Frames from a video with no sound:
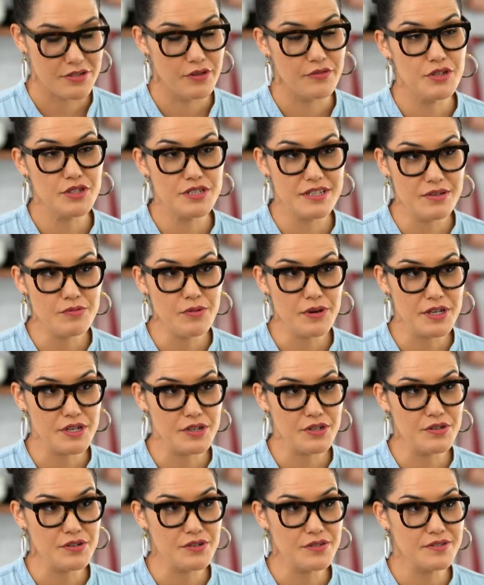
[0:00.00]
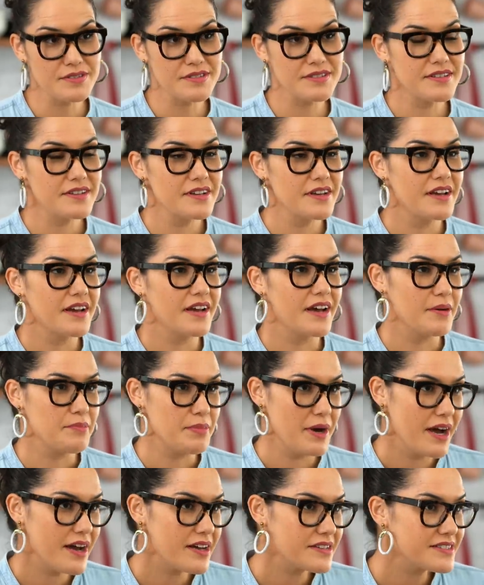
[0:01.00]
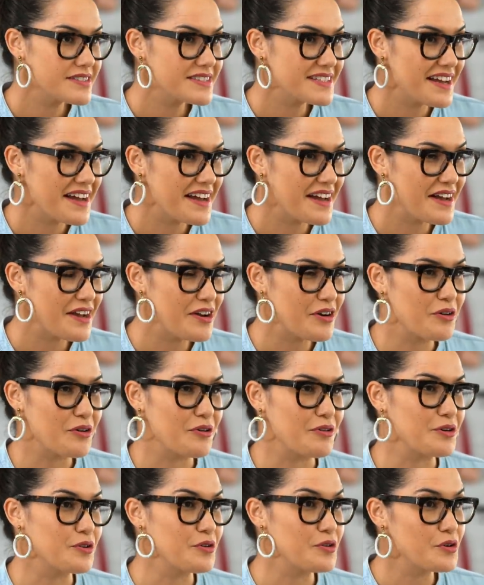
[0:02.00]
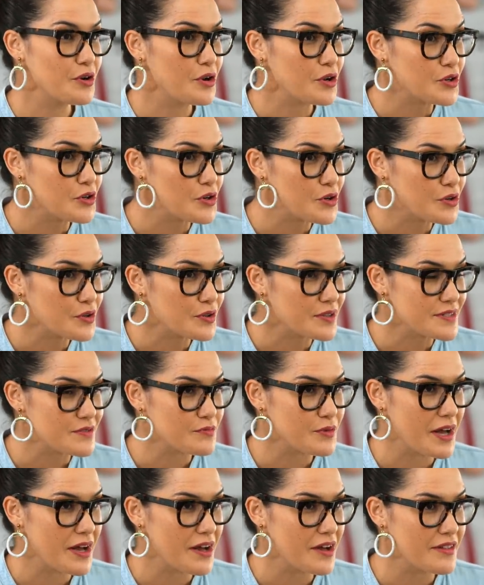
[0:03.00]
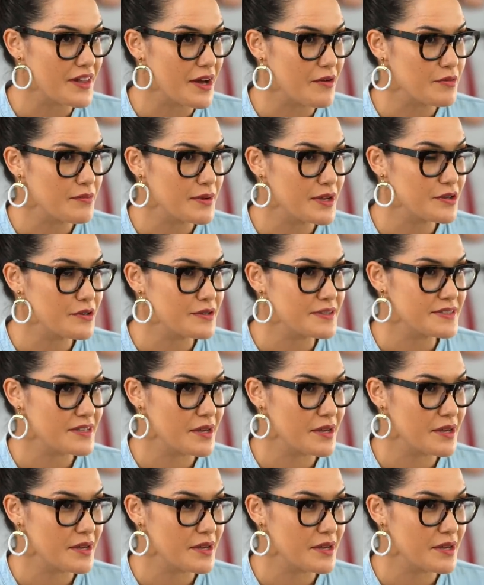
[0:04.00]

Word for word: so if you did want to use a pasta or an udon noodle as well. That would be a good